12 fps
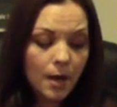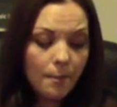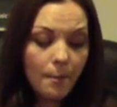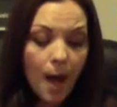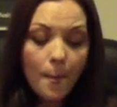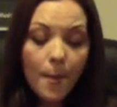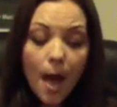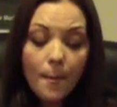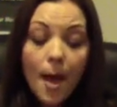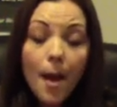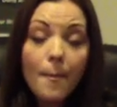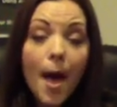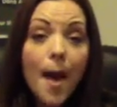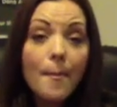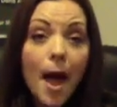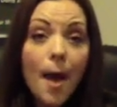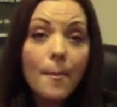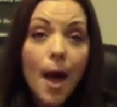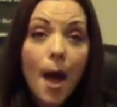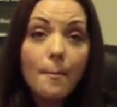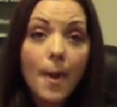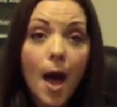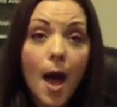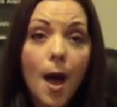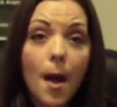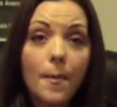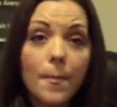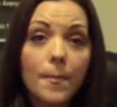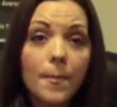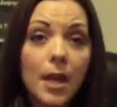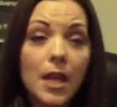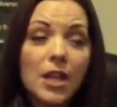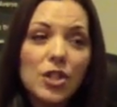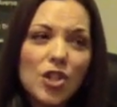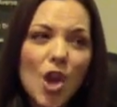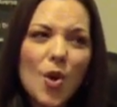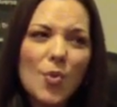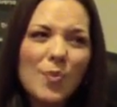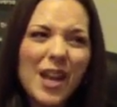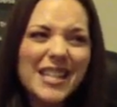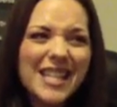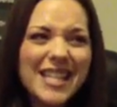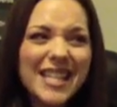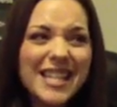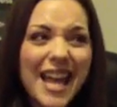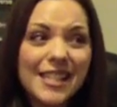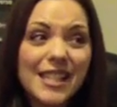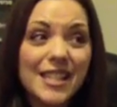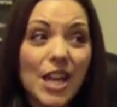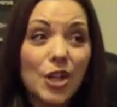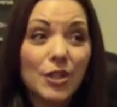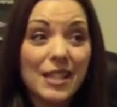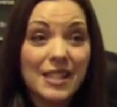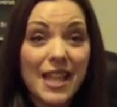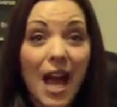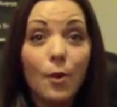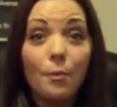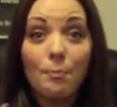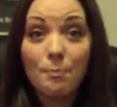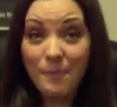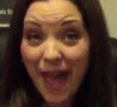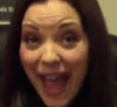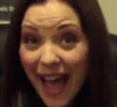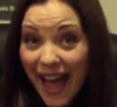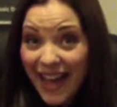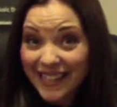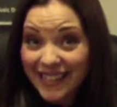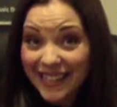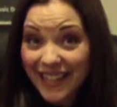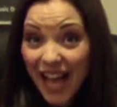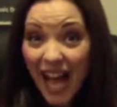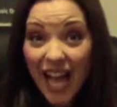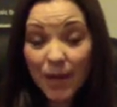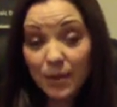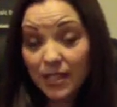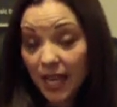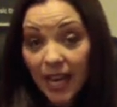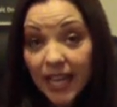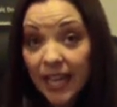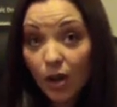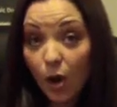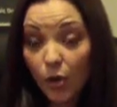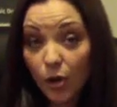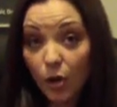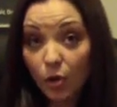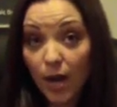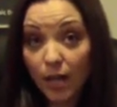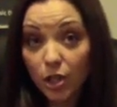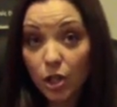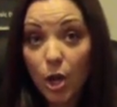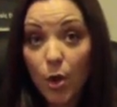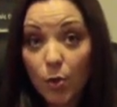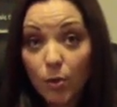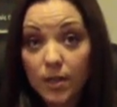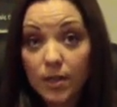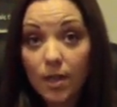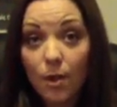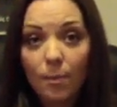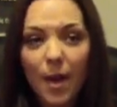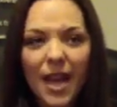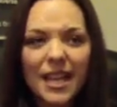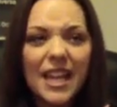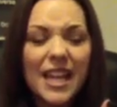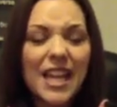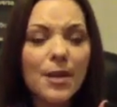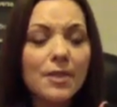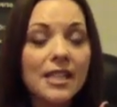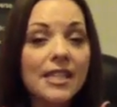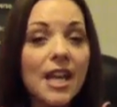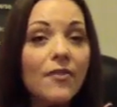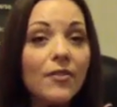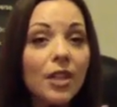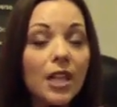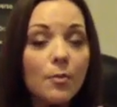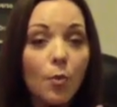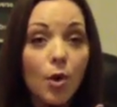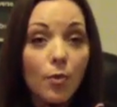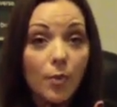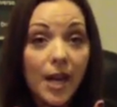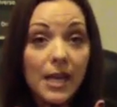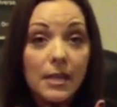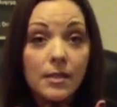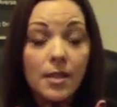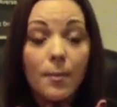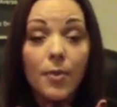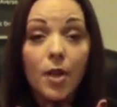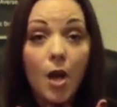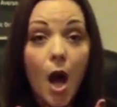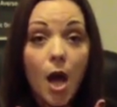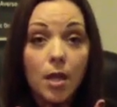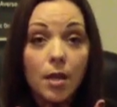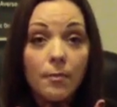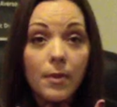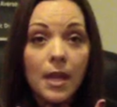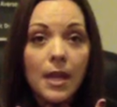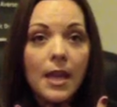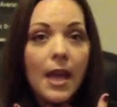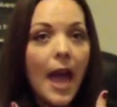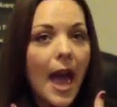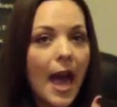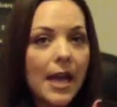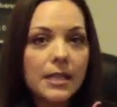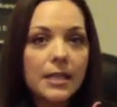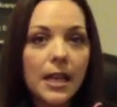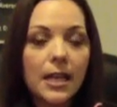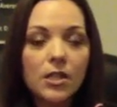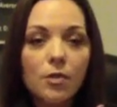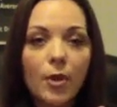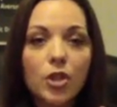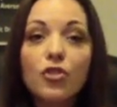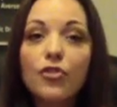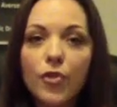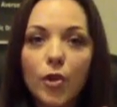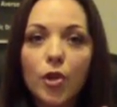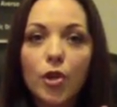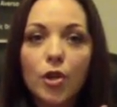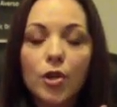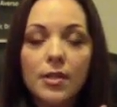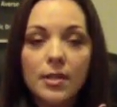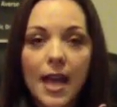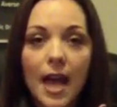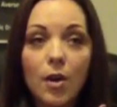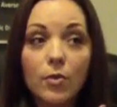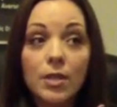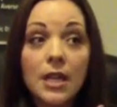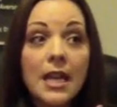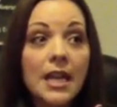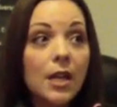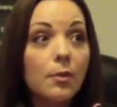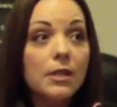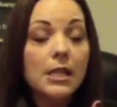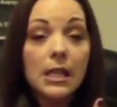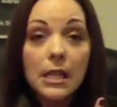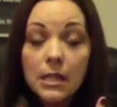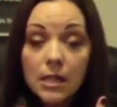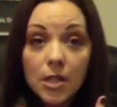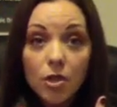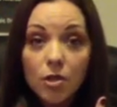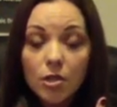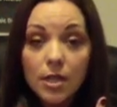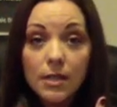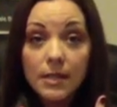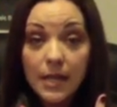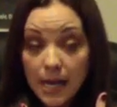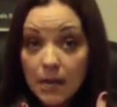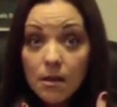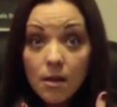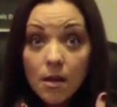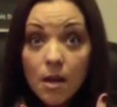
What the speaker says: mum, mum, mum, mum. So it doesn't necessarily sound bad. I was hitting all the correct notes, but it was definitely more raised up the column, and it's a much fuller sound. It was easier to sing